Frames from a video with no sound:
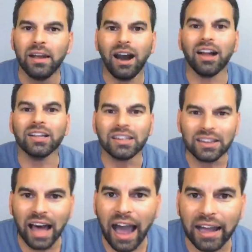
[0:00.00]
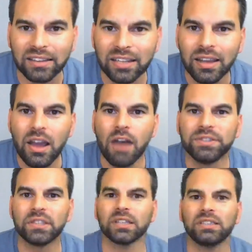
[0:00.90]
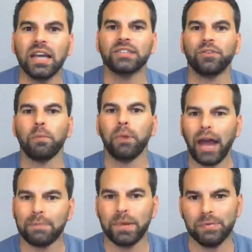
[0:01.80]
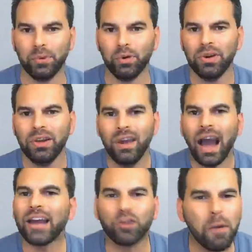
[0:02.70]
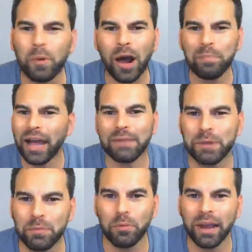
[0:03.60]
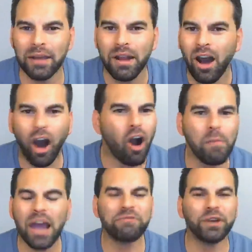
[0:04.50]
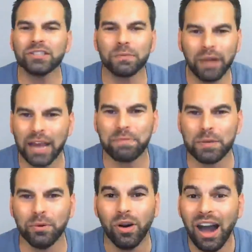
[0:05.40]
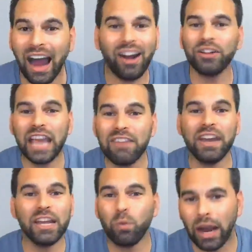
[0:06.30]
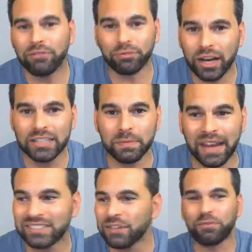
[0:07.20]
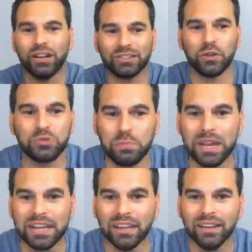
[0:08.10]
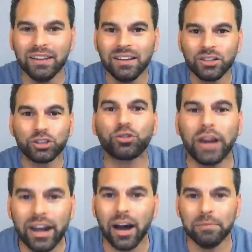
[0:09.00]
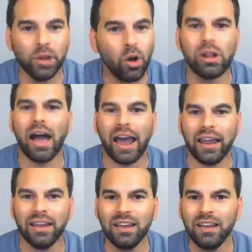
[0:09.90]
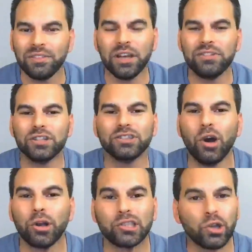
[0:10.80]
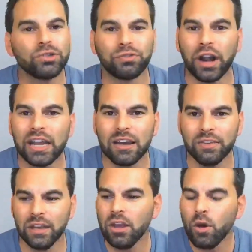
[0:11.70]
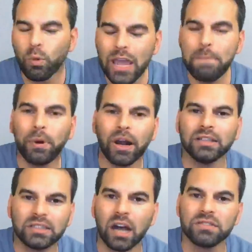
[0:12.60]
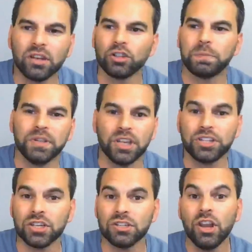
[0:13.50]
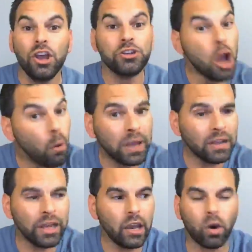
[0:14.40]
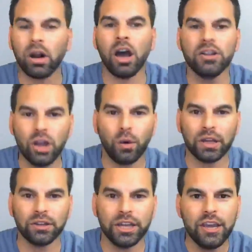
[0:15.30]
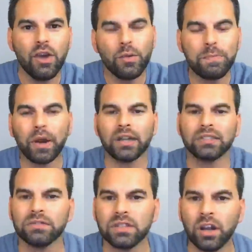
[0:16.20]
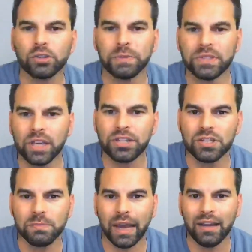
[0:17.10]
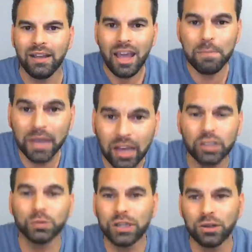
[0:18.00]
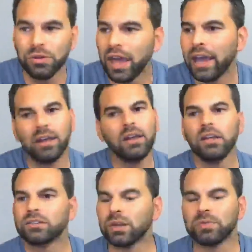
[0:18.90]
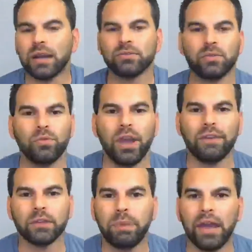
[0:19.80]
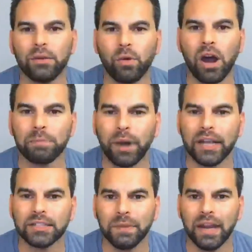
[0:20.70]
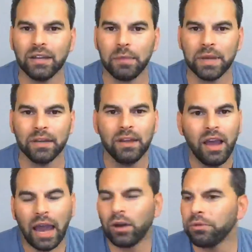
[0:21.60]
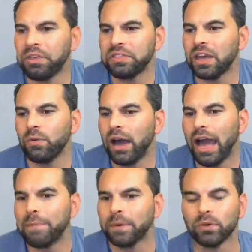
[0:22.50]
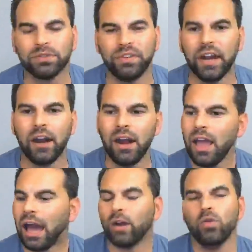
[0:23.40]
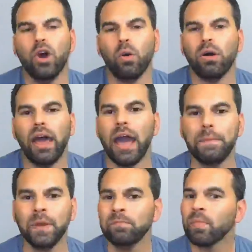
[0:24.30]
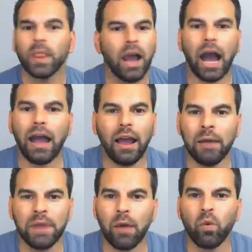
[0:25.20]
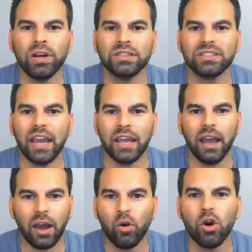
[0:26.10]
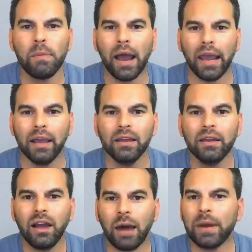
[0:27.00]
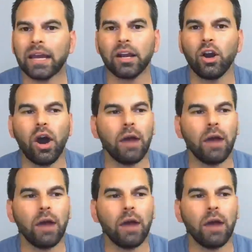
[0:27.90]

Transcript: a lot of successful black people. I grew up around black people, man. All my friends are black people. I hardly have any white friends, man, except for on social media. Straight up, no lie. There's no excuse for any of it. We put ourselves in those positions, knowingly or unknowingly, we put ourselves in those positions, man. And because we do that, sometimes we have to pay the wrong price, man. I mean, I don't think that what happened was fair. I don't know what happened. I'm not one to say. Who am I? I'm not going to go